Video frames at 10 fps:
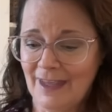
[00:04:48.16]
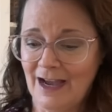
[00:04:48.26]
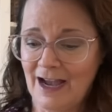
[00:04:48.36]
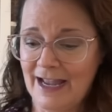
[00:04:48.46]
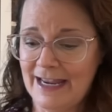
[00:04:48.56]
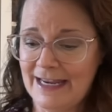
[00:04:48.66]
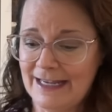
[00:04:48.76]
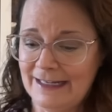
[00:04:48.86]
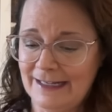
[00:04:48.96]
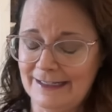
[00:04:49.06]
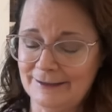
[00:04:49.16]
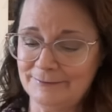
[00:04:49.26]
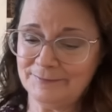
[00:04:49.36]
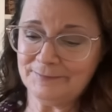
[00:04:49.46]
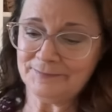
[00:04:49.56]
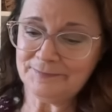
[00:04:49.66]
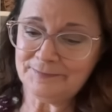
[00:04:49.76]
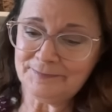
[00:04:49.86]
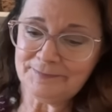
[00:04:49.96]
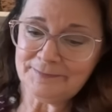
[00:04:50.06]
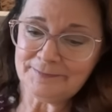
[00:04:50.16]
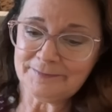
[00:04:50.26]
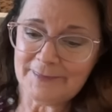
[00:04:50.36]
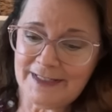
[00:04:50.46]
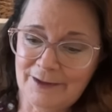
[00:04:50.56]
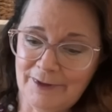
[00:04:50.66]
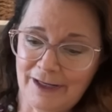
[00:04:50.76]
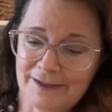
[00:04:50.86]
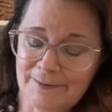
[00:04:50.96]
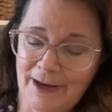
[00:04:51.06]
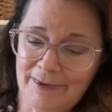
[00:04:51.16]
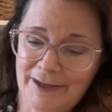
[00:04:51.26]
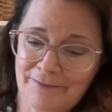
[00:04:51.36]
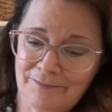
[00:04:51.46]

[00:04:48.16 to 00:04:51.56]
I let's see what else about me.